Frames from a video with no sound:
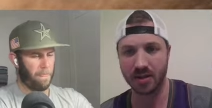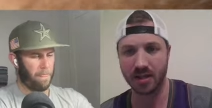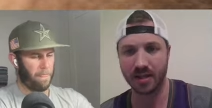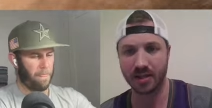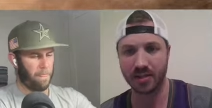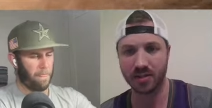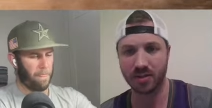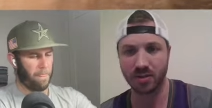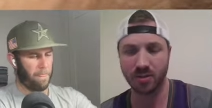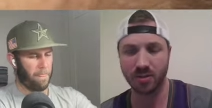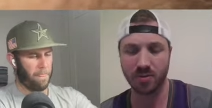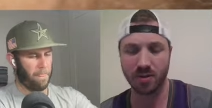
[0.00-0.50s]

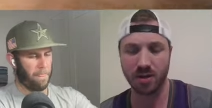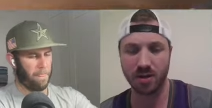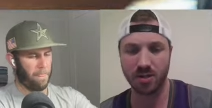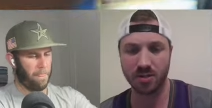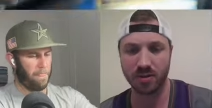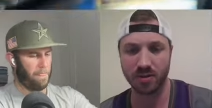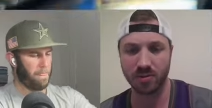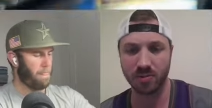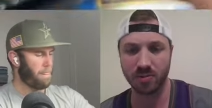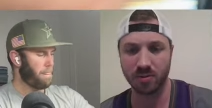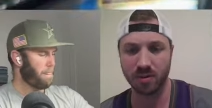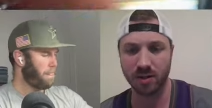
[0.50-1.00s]
Speaker 1: like
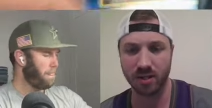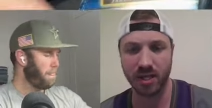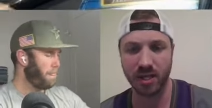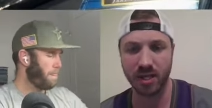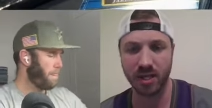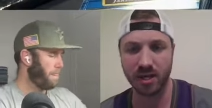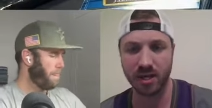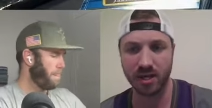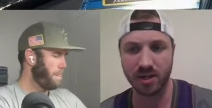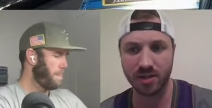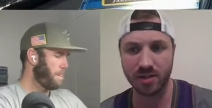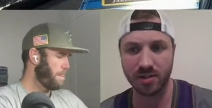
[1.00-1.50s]
200 rookie
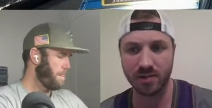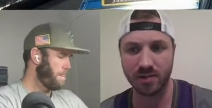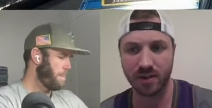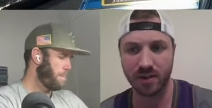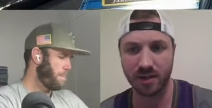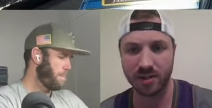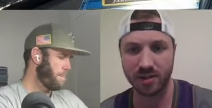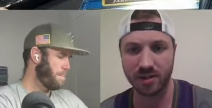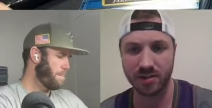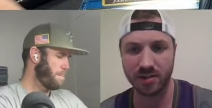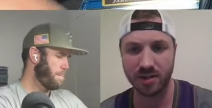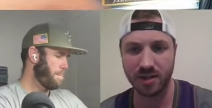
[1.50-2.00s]
cards of
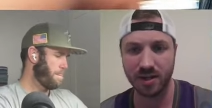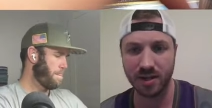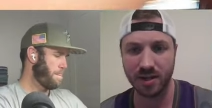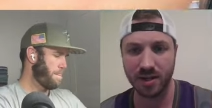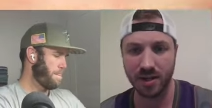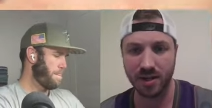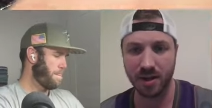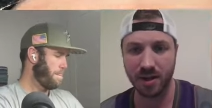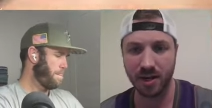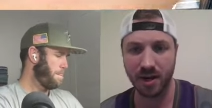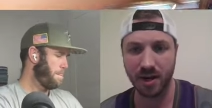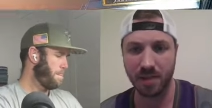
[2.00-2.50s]
his,
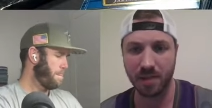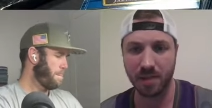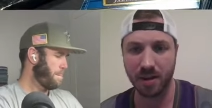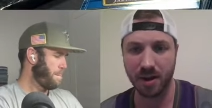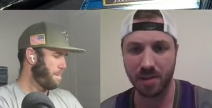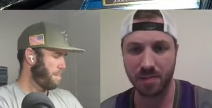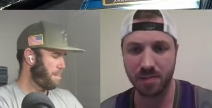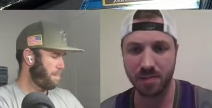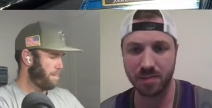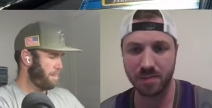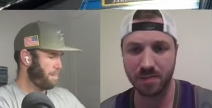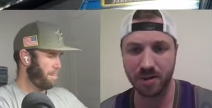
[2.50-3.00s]
and I bought
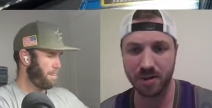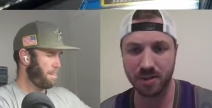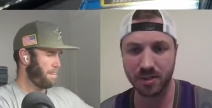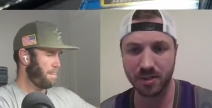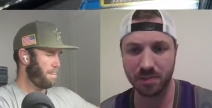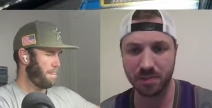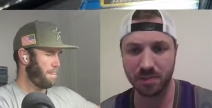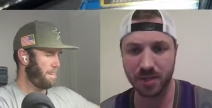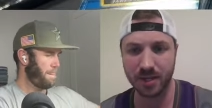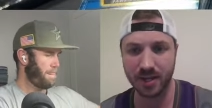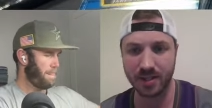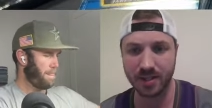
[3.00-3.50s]
a bunch
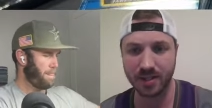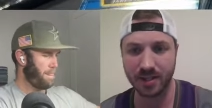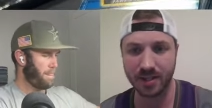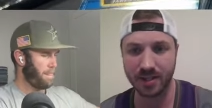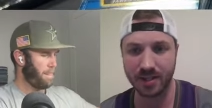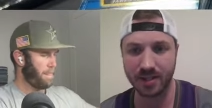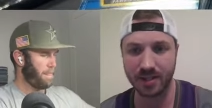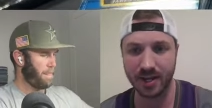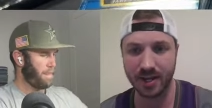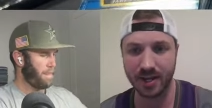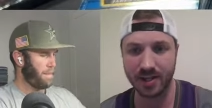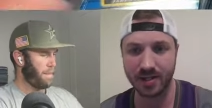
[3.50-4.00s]
of PSA
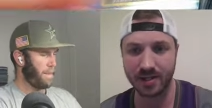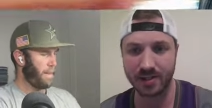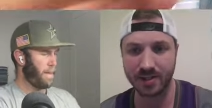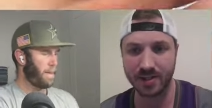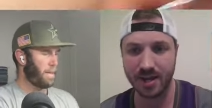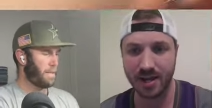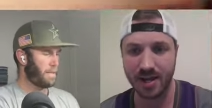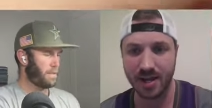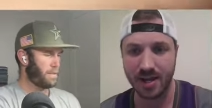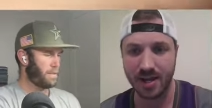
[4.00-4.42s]
10s. Yikes